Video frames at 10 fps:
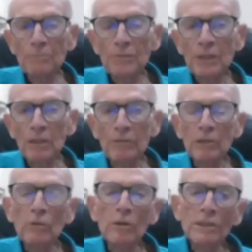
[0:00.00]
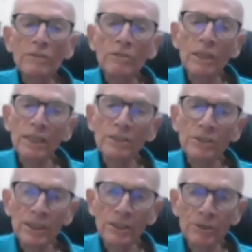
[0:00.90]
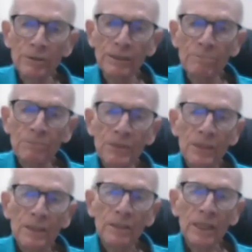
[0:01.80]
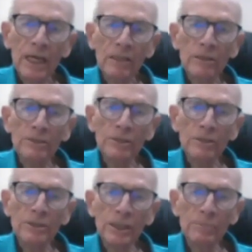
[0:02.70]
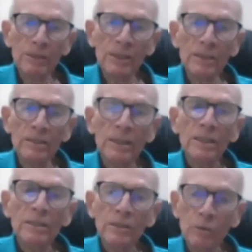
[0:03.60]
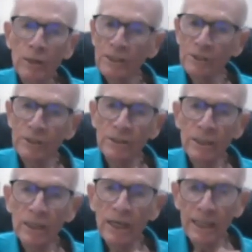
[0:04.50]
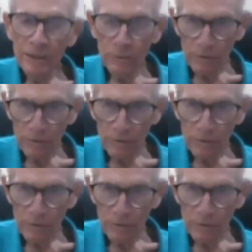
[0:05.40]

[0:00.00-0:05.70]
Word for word: over the course of the last century, the Catholic Church has begun to question the actual